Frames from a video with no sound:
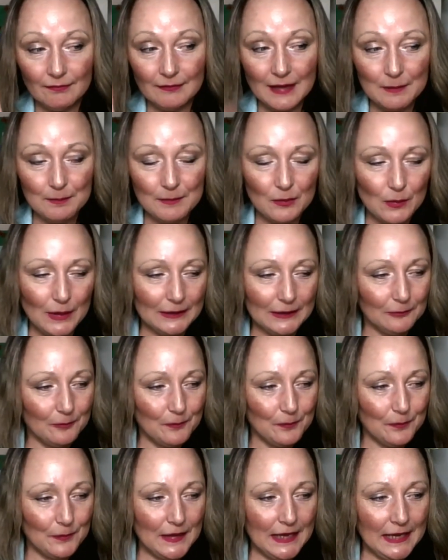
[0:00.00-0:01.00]
Number one
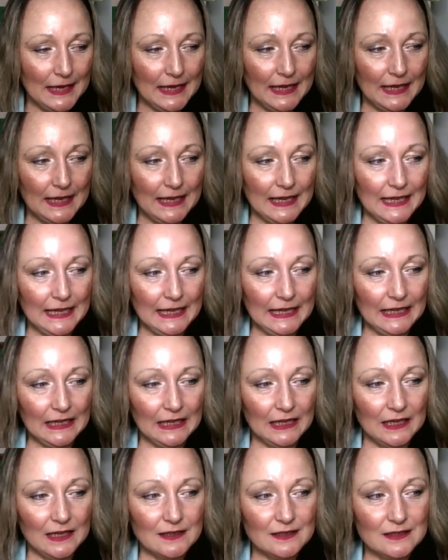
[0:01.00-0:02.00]

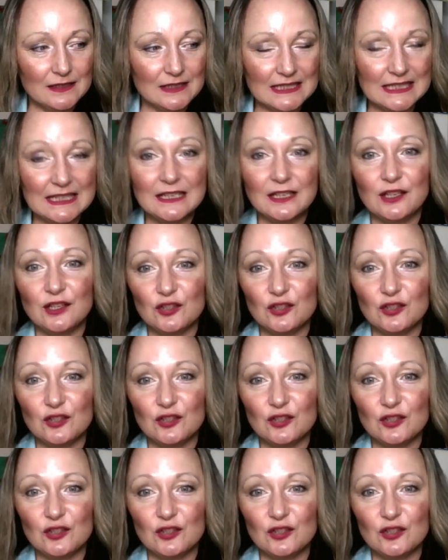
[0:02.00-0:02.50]
is